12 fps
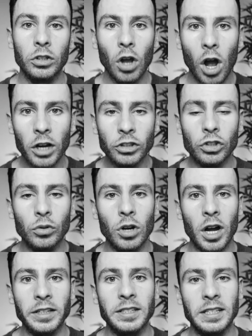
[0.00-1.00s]
Dogs do
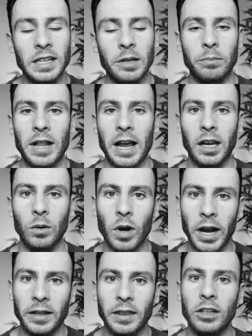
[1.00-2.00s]
not see in black and
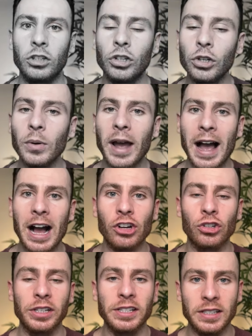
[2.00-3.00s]
white. They do
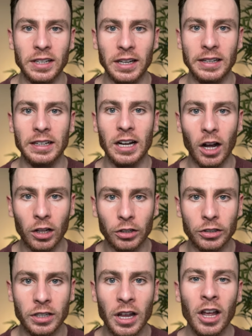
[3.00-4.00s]
actually see in
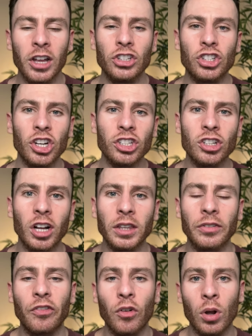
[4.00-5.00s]
colors, just not
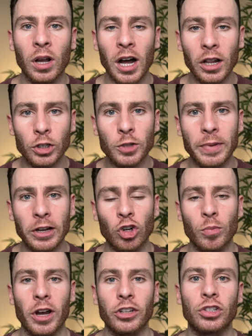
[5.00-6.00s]
the full color
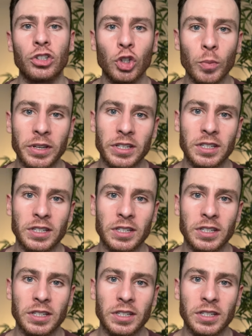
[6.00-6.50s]
spectrum us humans